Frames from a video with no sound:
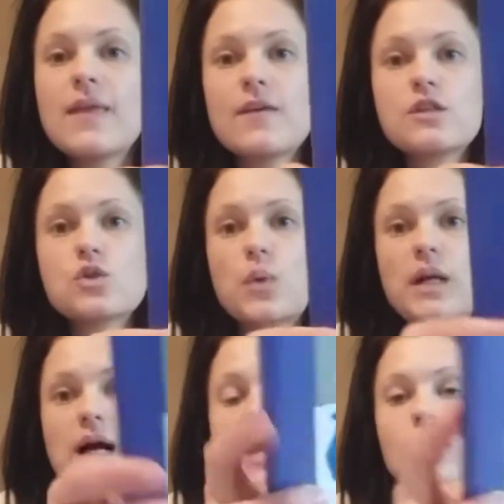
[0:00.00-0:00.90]
This is when
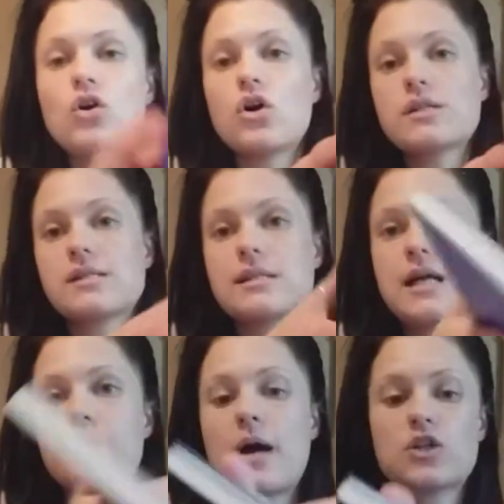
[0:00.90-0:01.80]
I can't
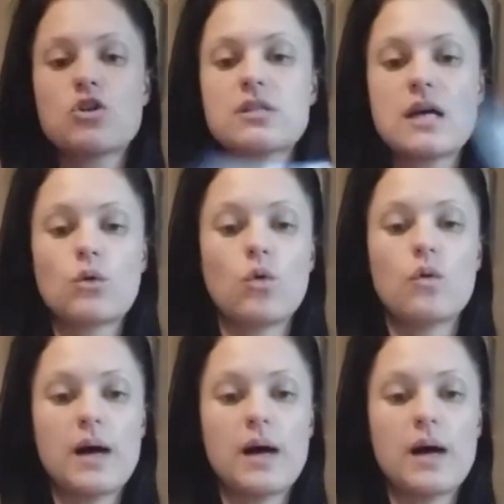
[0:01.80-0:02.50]
sleep. I jot down all